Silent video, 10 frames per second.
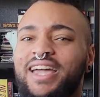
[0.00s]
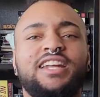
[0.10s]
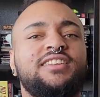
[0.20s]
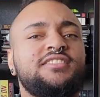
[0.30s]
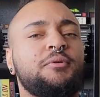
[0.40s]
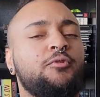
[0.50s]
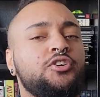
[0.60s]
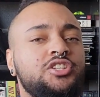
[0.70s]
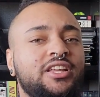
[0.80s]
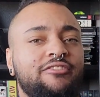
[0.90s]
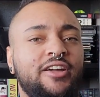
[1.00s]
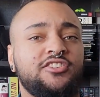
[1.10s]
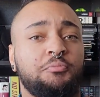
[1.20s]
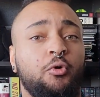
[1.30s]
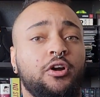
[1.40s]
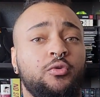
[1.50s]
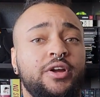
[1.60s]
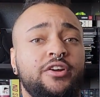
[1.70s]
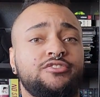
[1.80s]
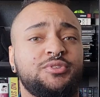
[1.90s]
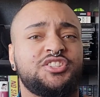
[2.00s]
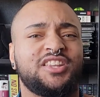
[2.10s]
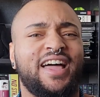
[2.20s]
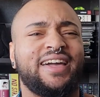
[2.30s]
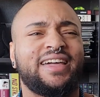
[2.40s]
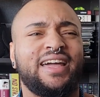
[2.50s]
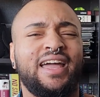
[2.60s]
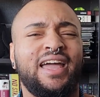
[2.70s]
and it disproportionately affects poor queers, which is like